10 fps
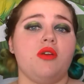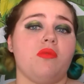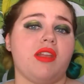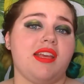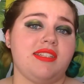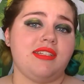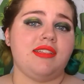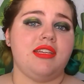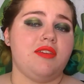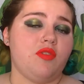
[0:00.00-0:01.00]
when
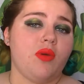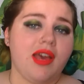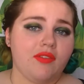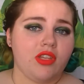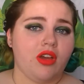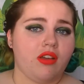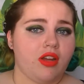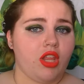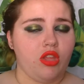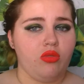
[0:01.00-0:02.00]
ideally, if you have a
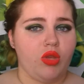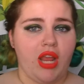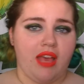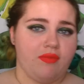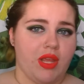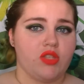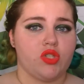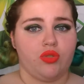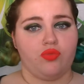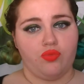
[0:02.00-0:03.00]
yard, you could have
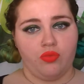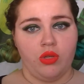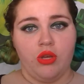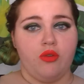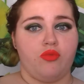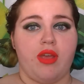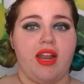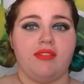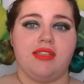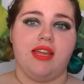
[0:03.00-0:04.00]
nature right
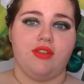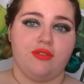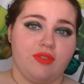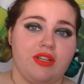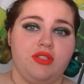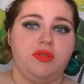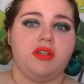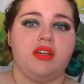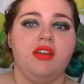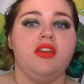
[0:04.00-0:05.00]
outside your front
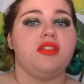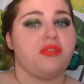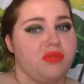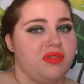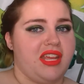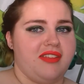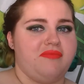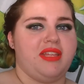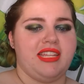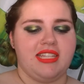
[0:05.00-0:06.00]
door through native
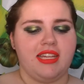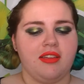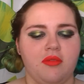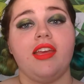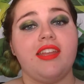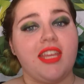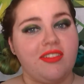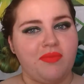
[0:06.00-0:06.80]
planting. Native